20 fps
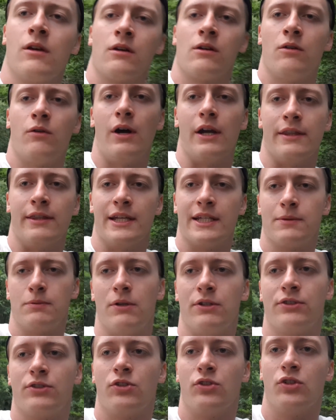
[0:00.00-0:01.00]
Right, next one
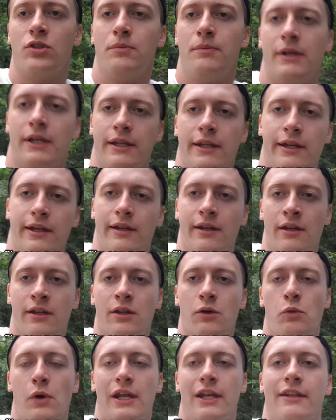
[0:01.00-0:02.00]
is going to be the
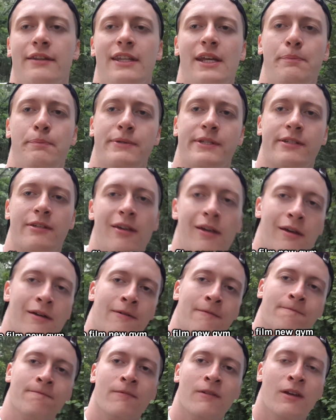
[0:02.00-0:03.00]
weighted dips.
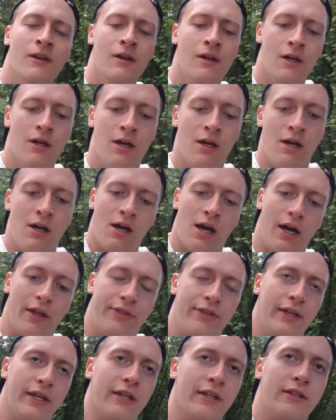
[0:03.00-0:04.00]
I
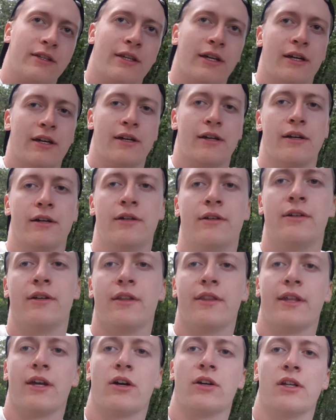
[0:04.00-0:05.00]
think
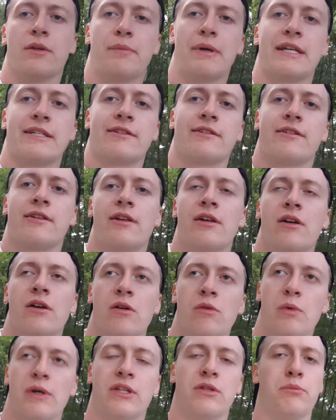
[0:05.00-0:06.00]
they are the best
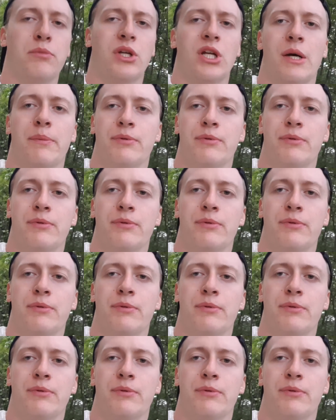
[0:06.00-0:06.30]
way to bring up